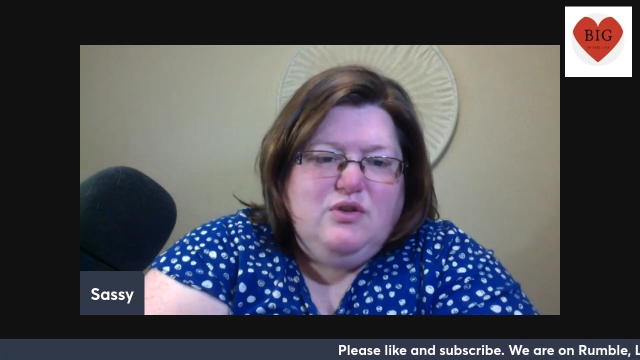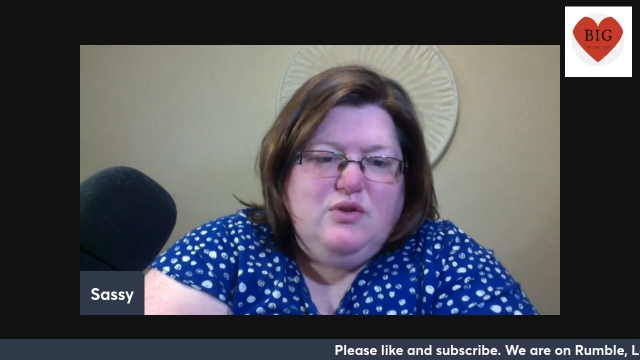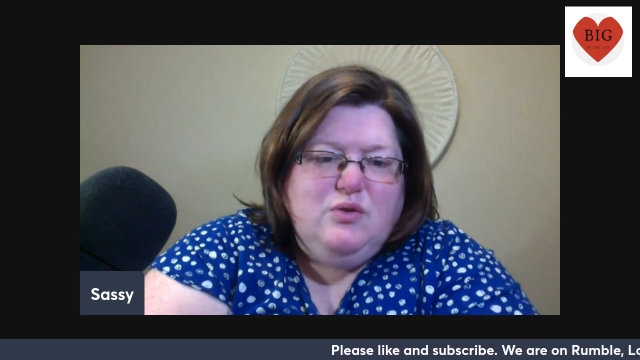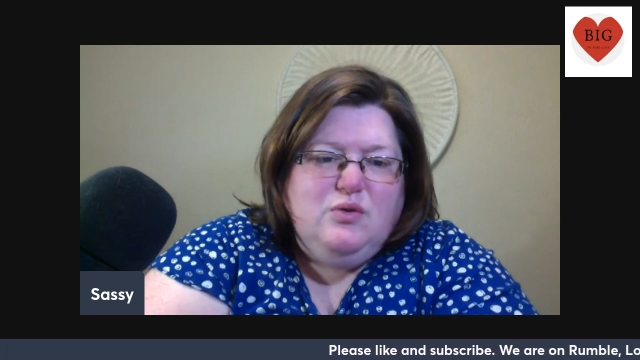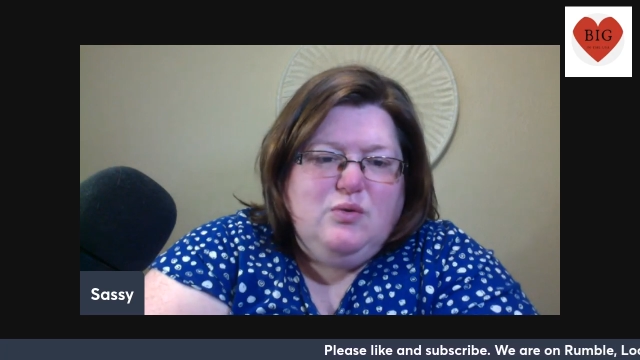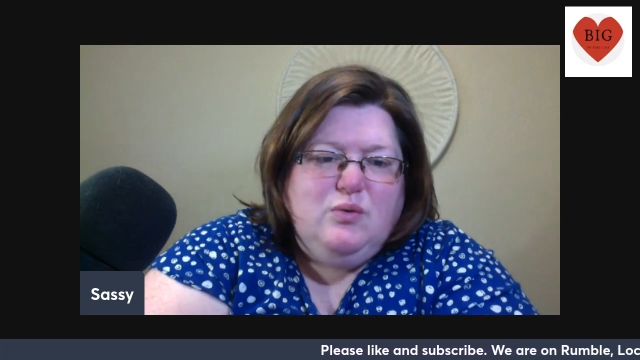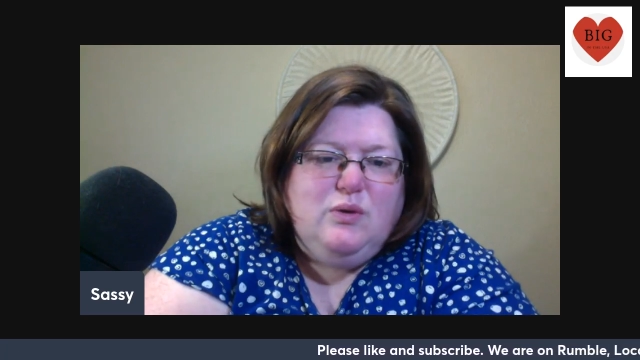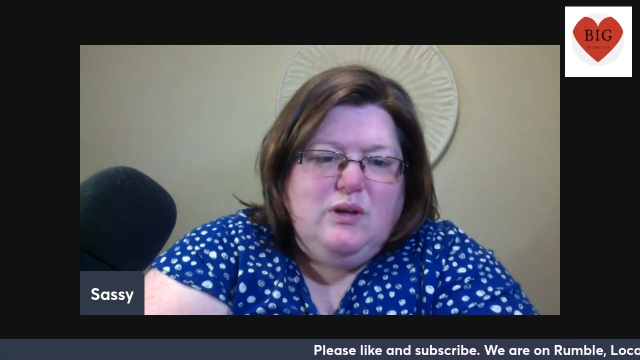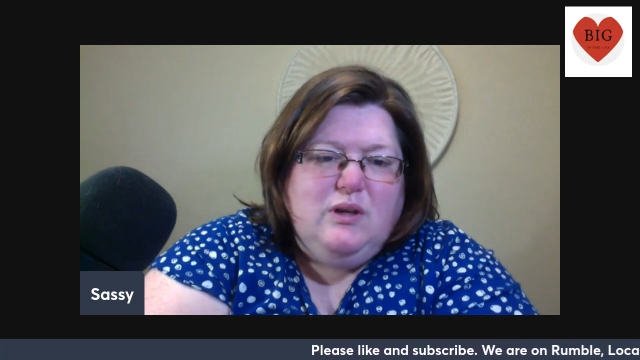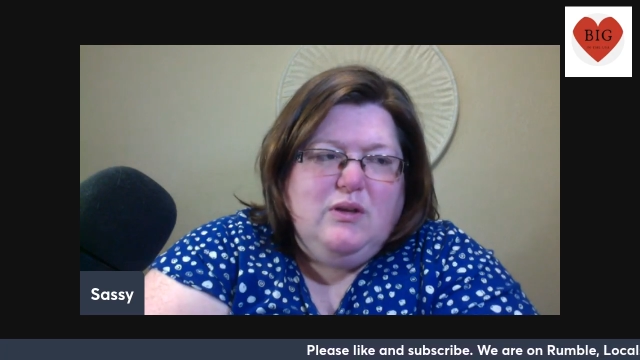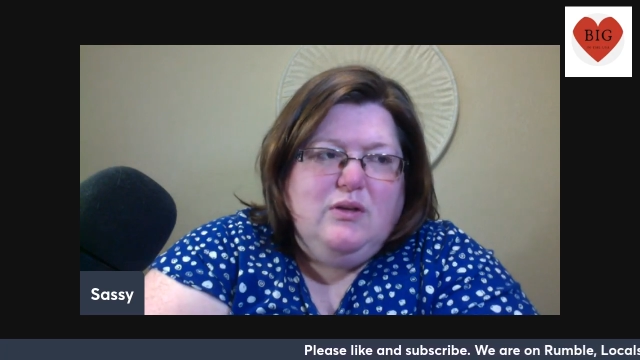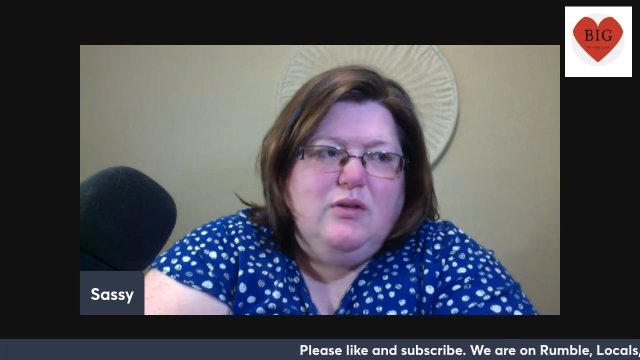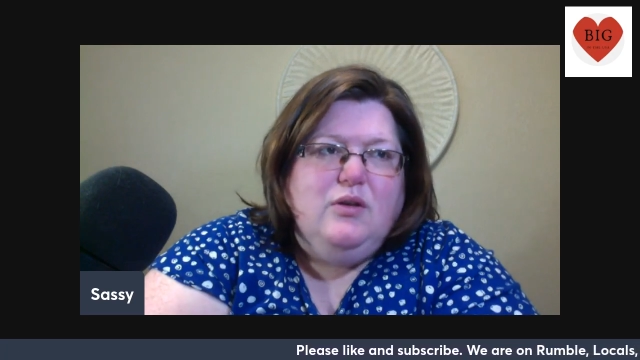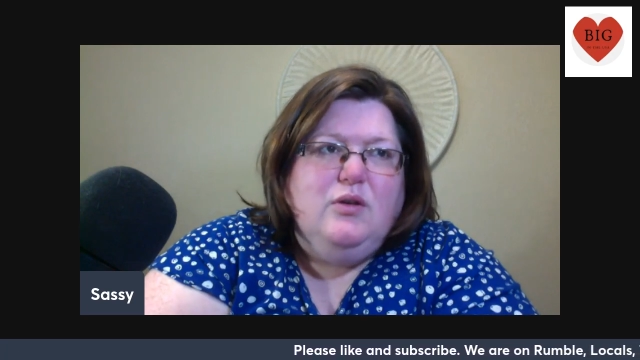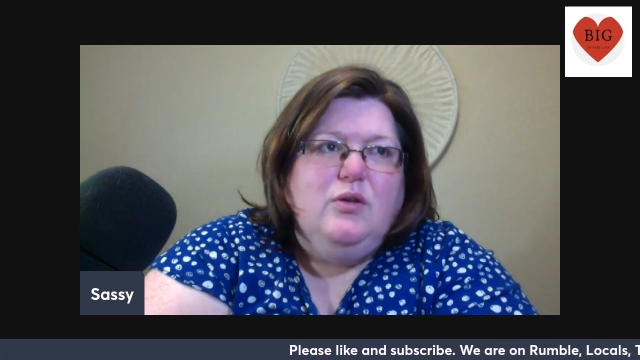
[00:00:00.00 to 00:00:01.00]
to
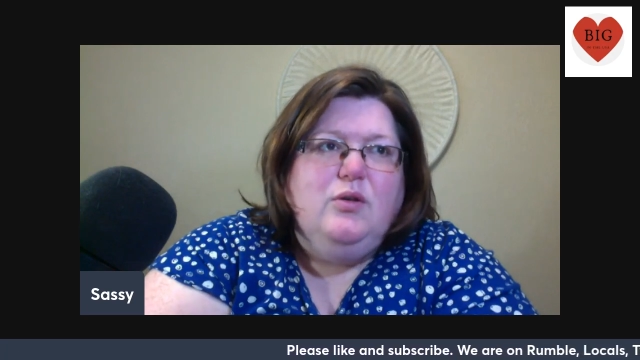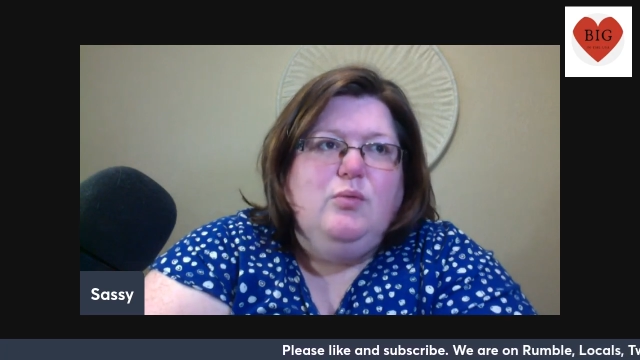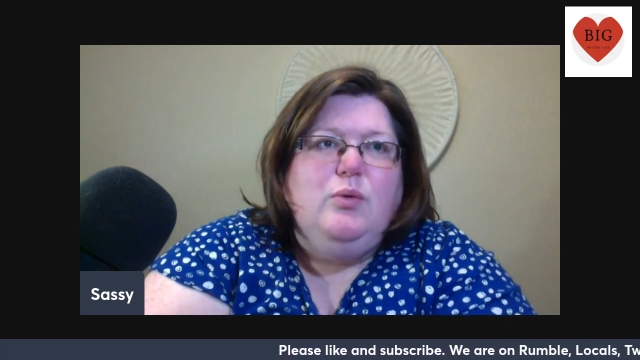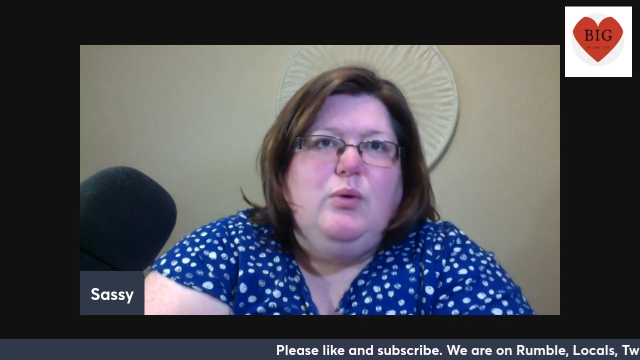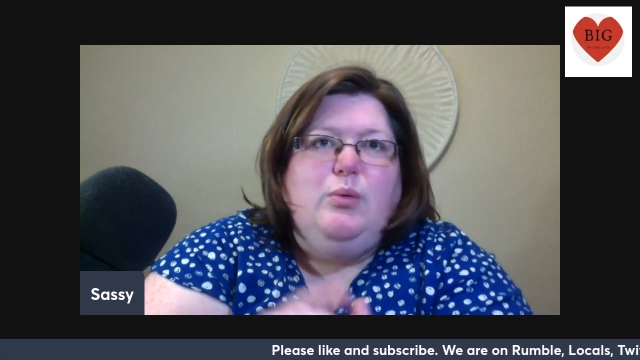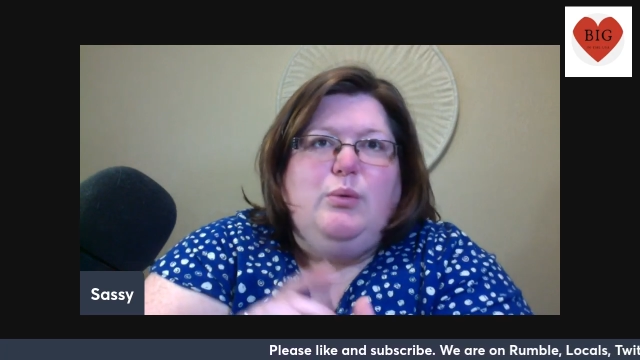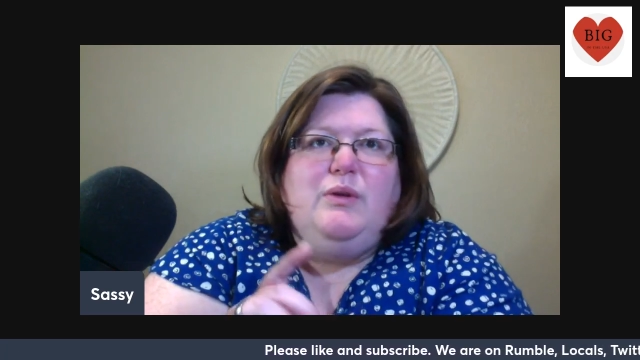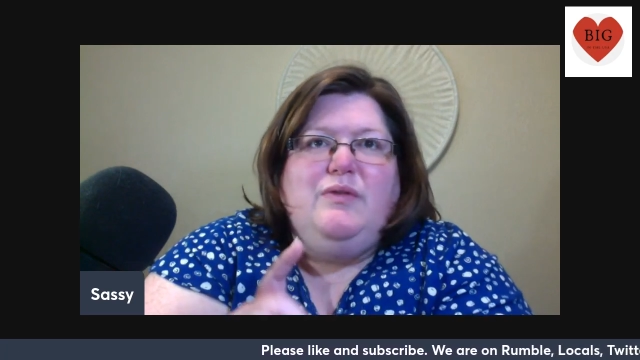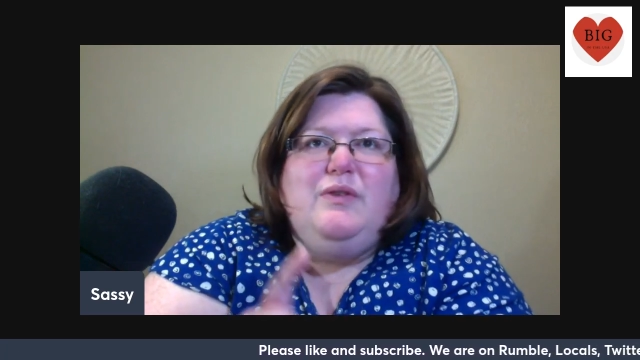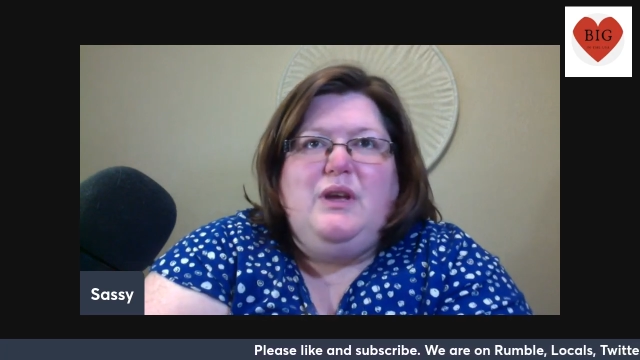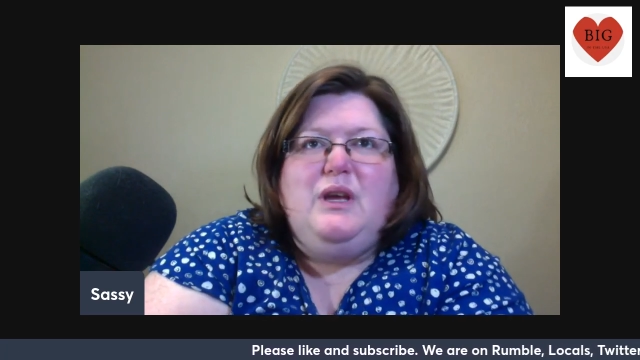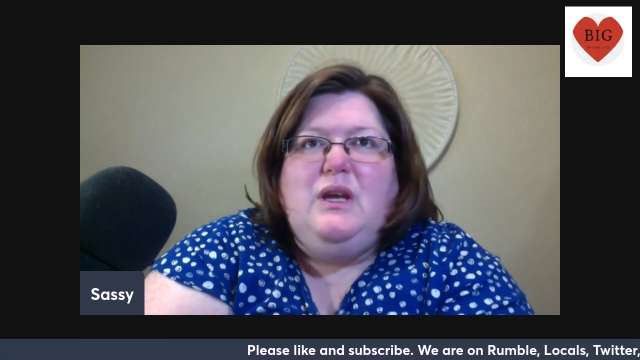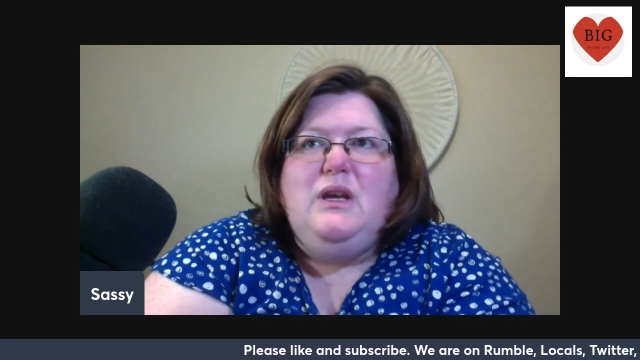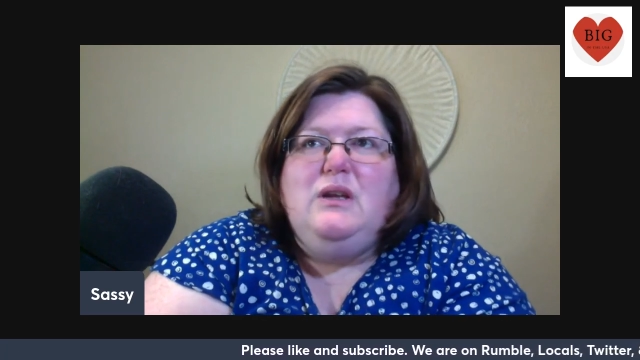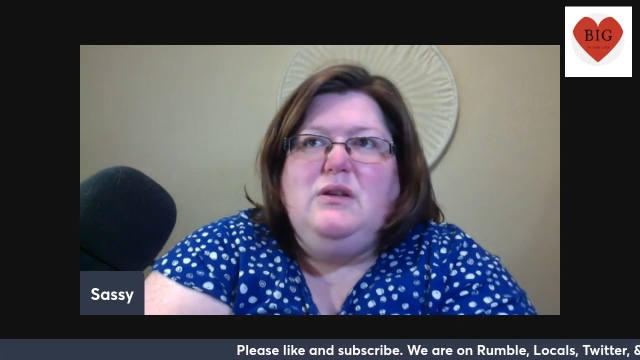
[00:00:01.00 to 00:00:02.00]
either what we've
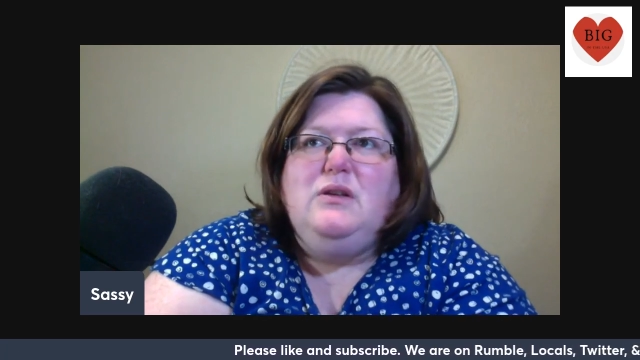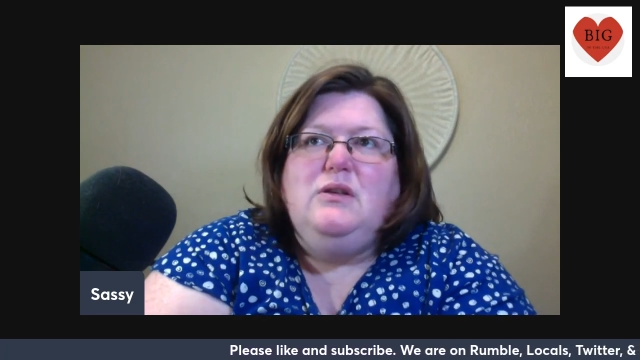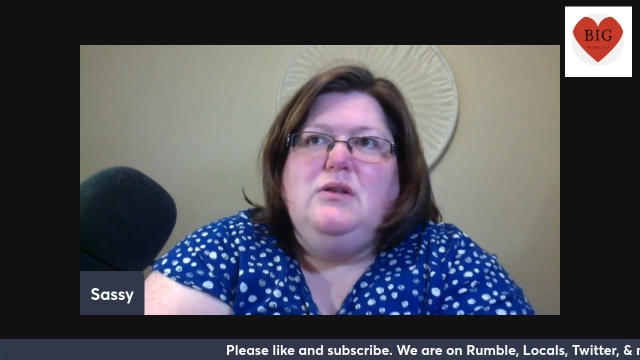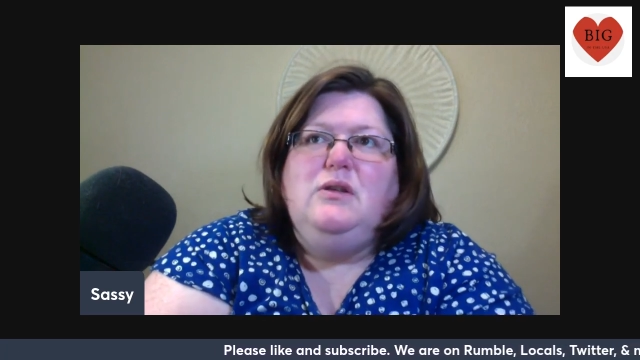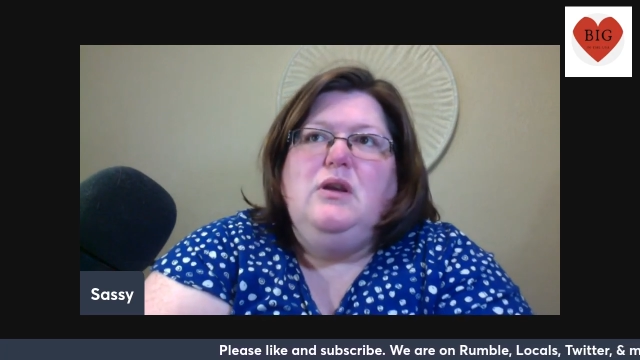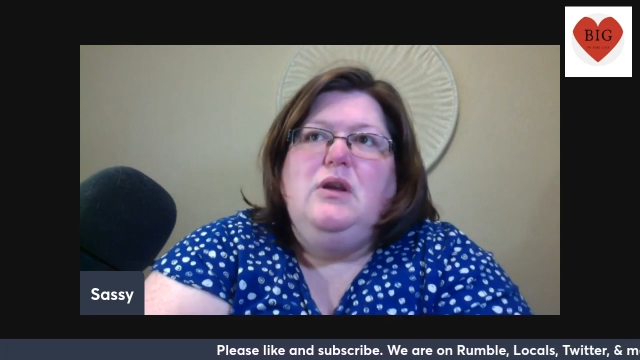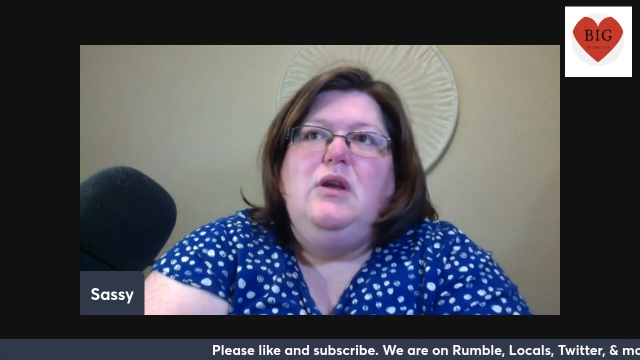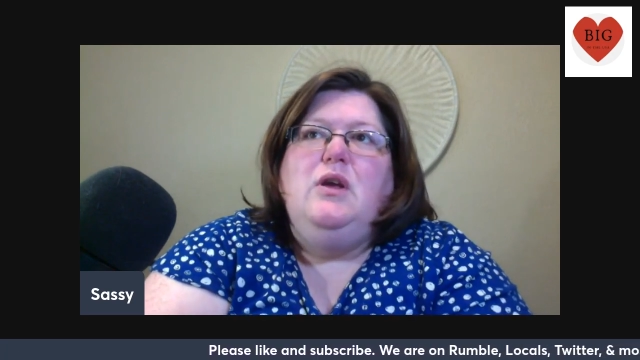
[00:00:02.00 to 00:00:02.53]
eaten,